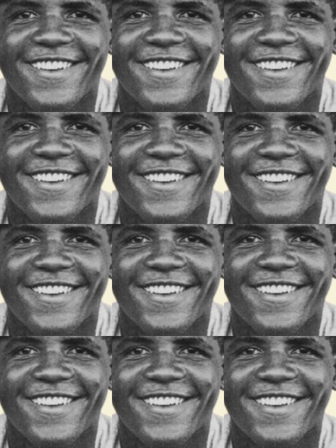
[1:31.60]

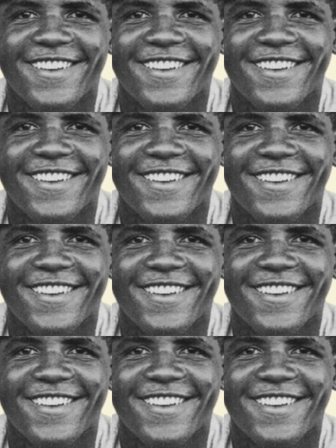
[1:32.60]

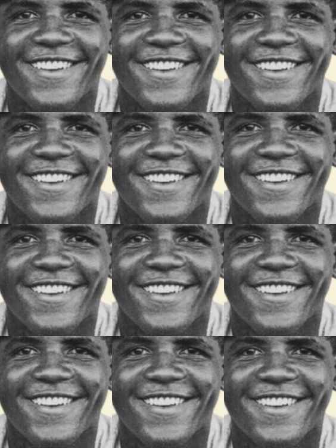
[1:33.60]

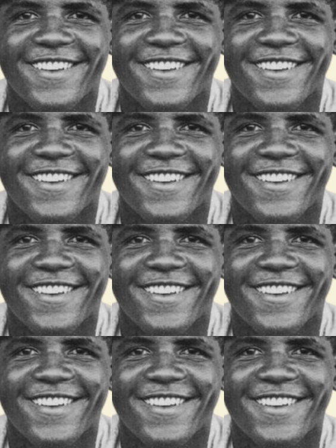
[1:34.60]
This person isn't speaking.